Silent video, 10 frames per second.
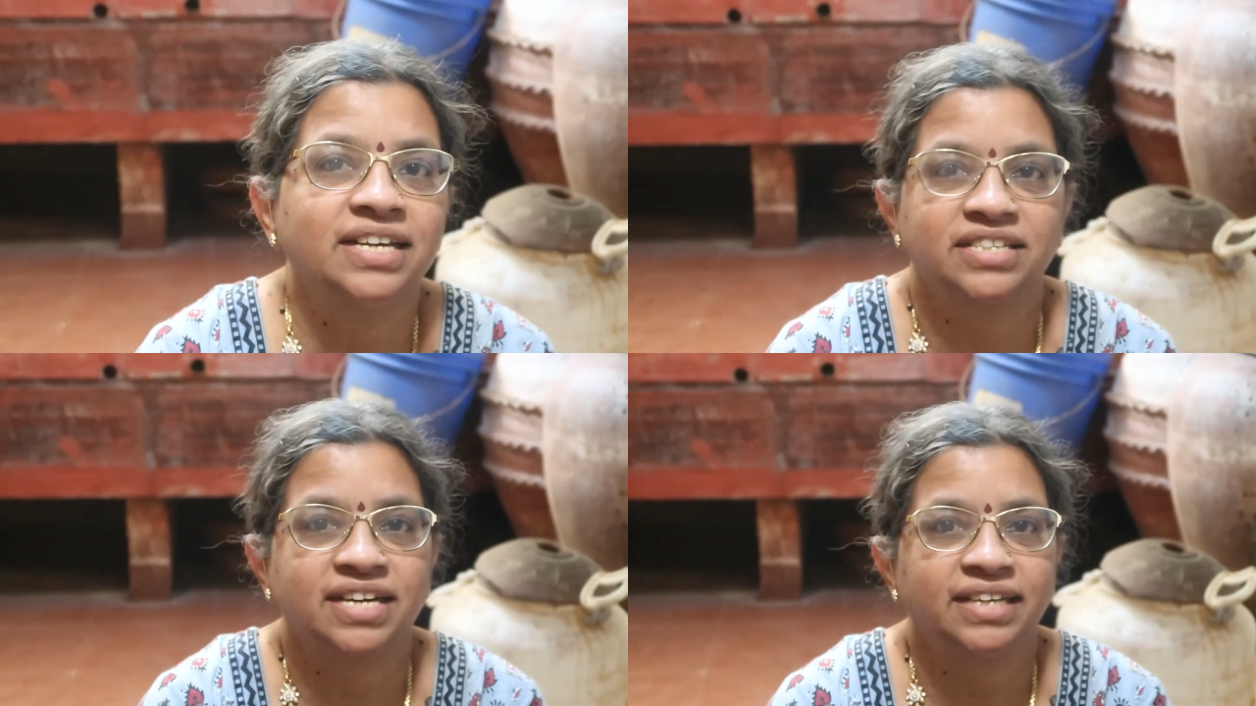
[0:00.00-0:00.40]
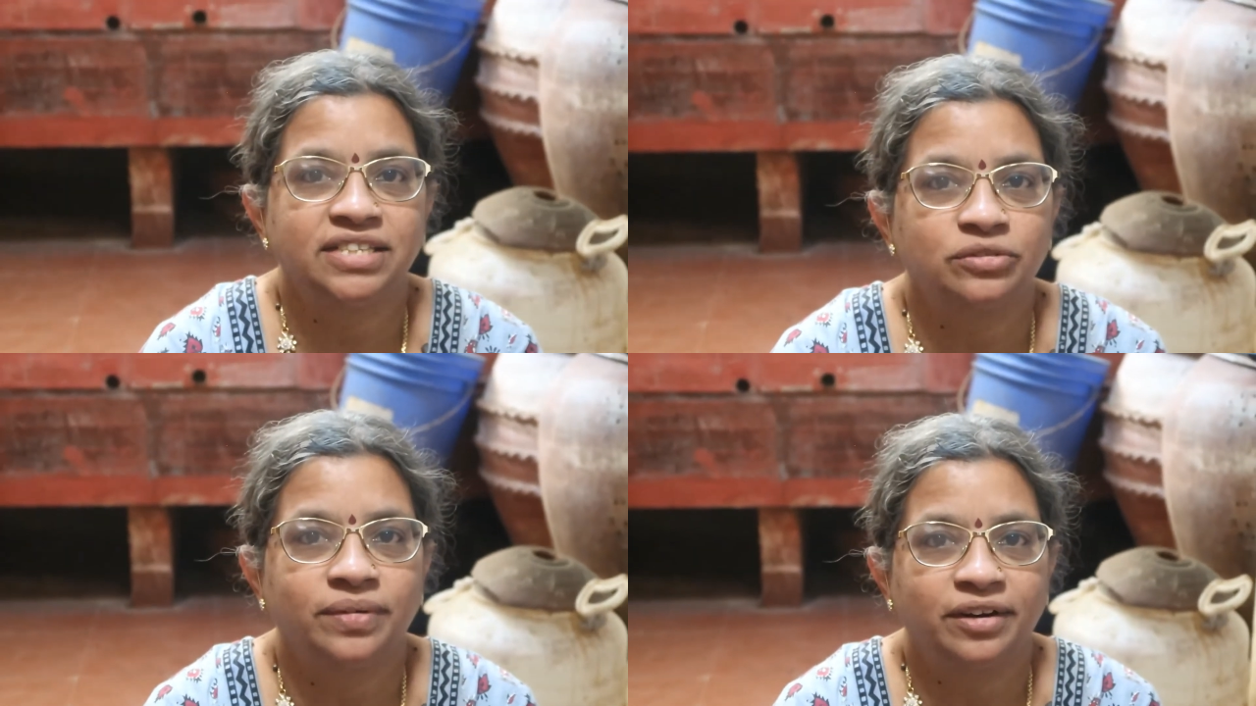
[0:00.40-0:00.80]

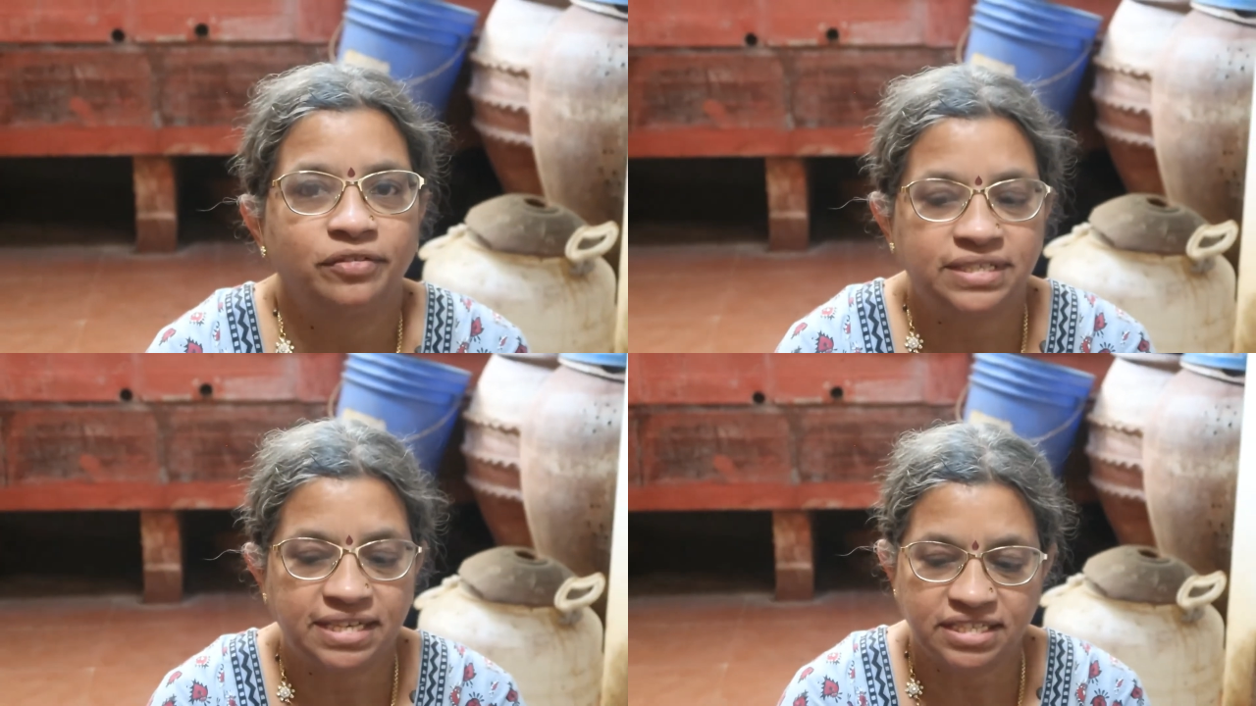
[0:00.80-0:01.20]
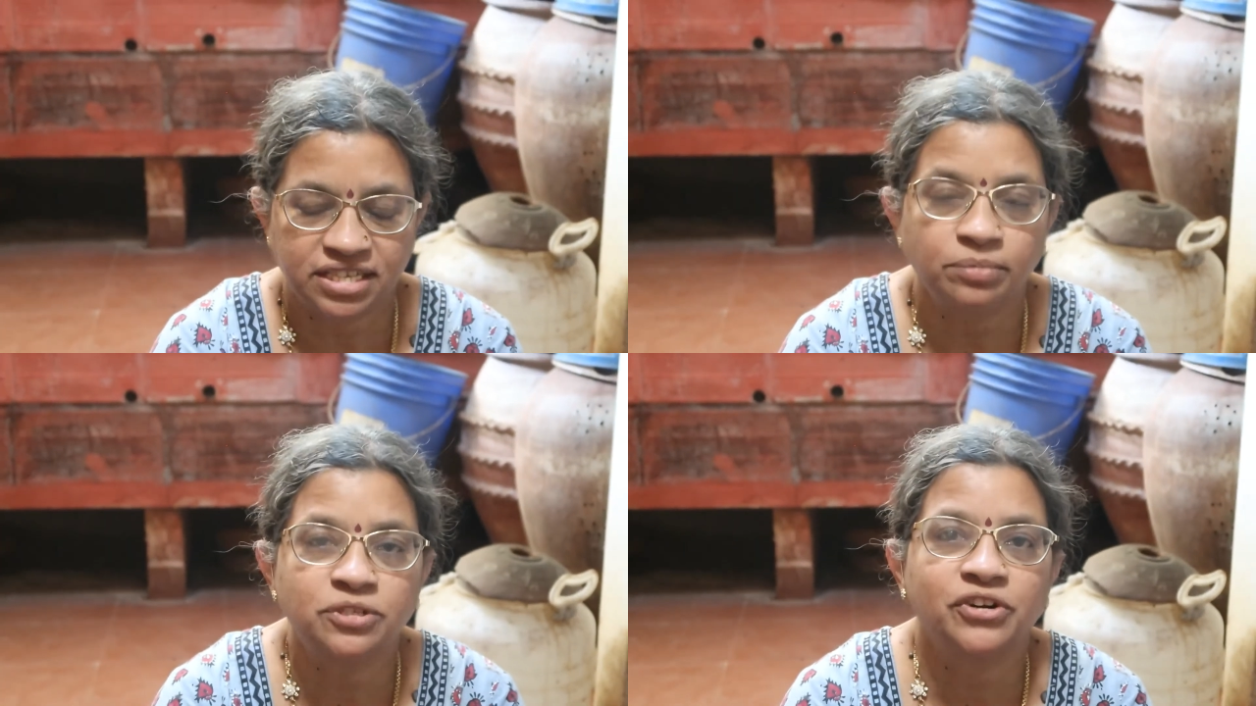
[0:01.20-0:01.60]
science where physics,
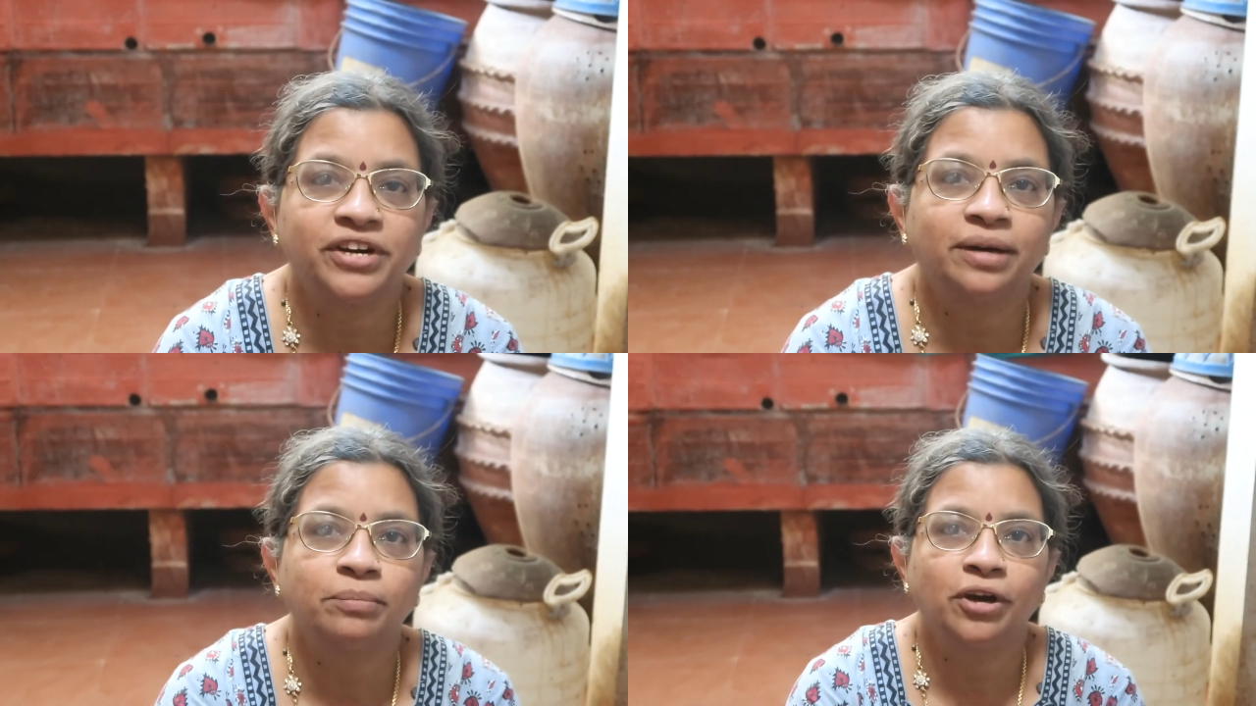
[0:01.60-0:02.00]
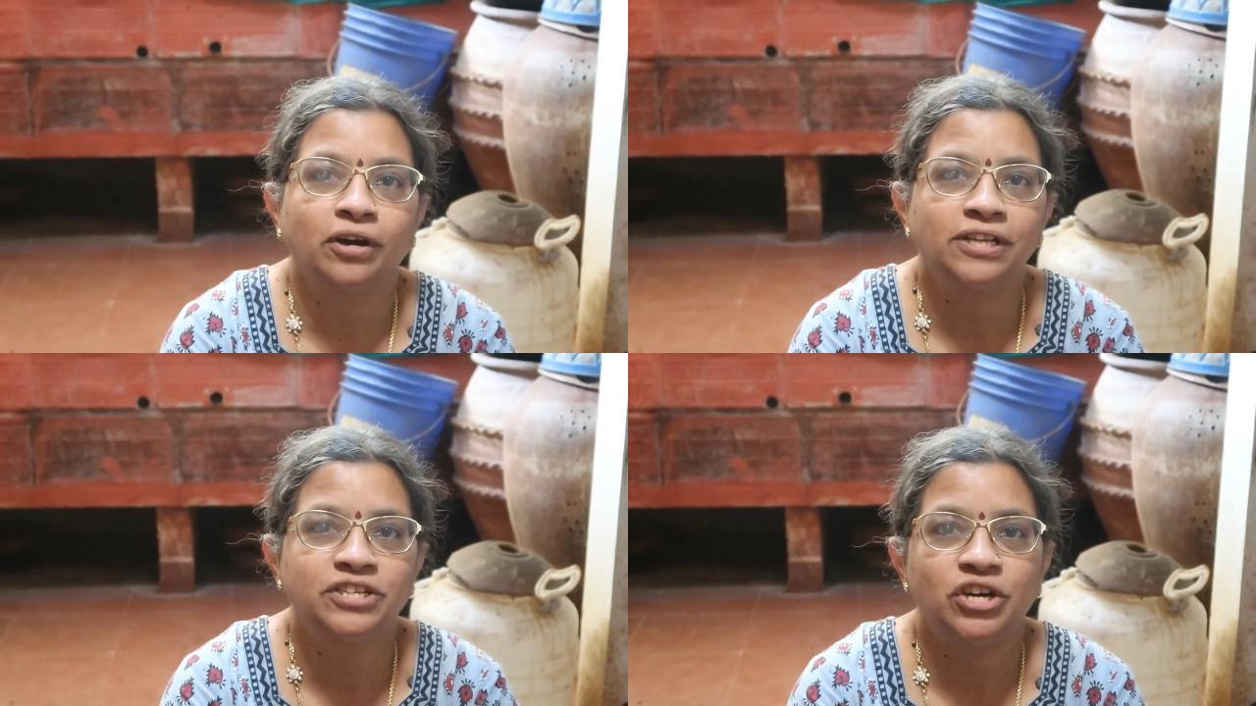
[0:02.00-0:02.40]
chemistry and
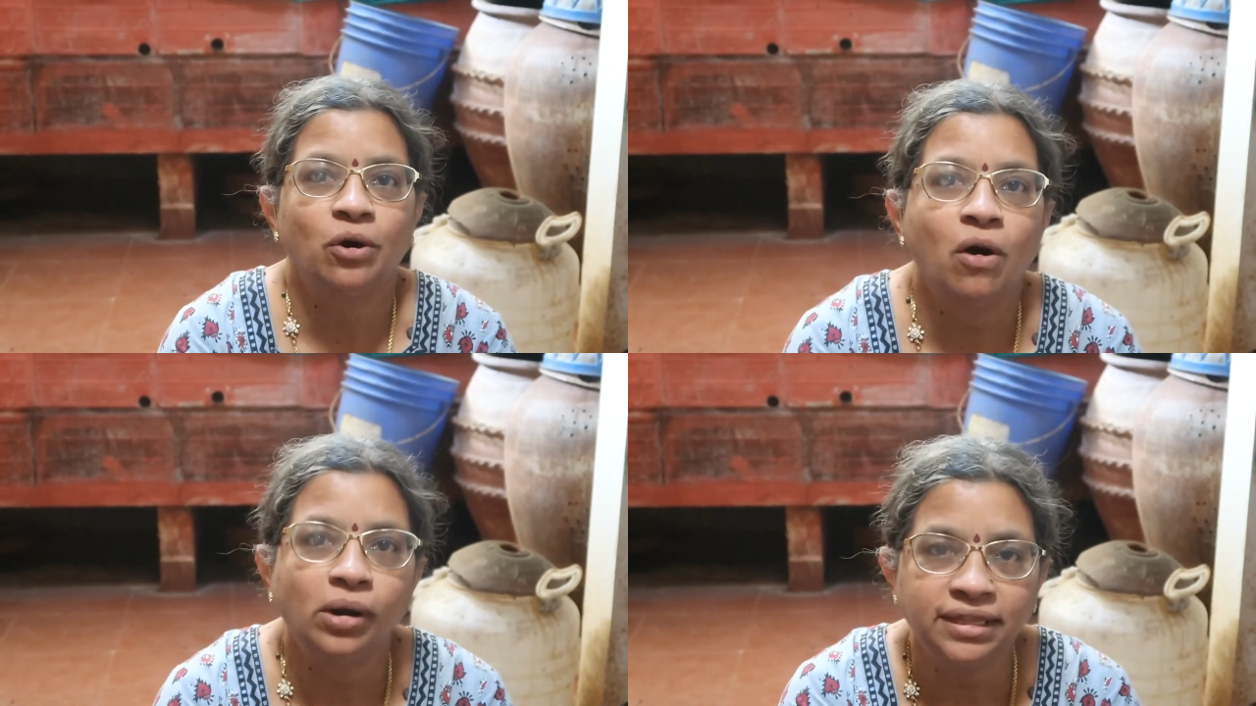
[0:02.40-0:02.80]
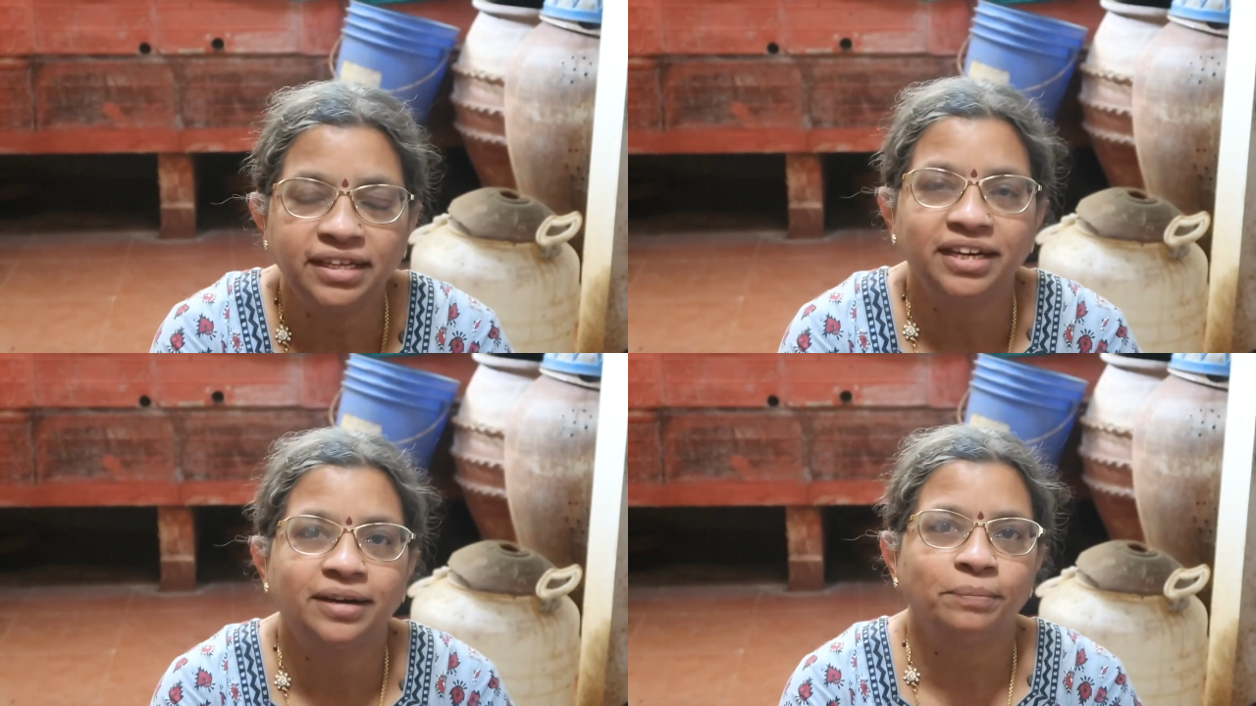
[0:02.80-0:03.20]
biology, all
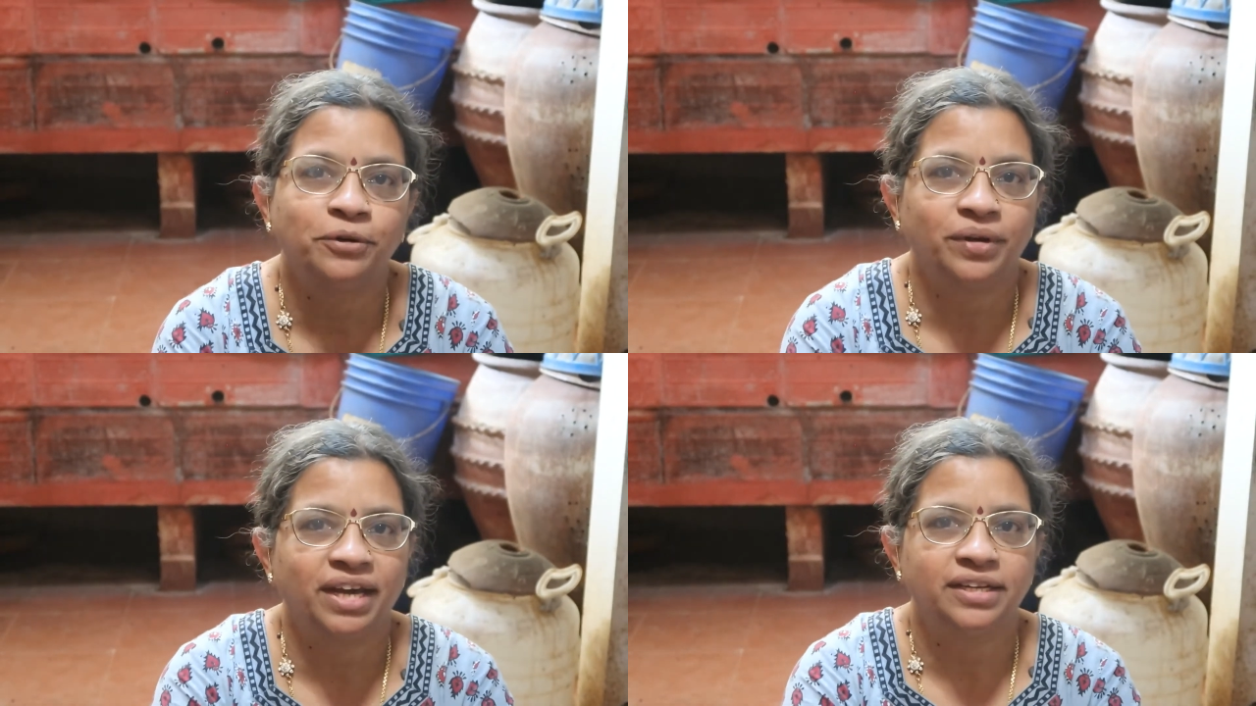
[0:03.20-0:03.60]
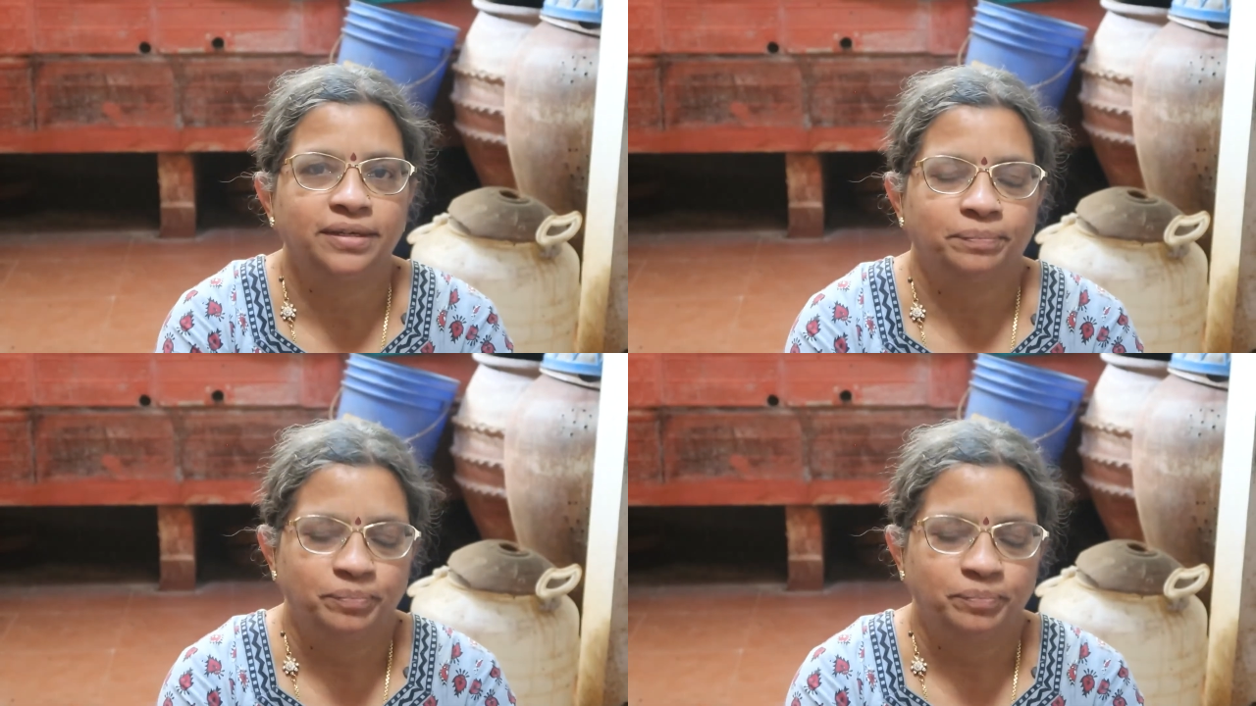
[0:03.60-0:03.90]
three come together.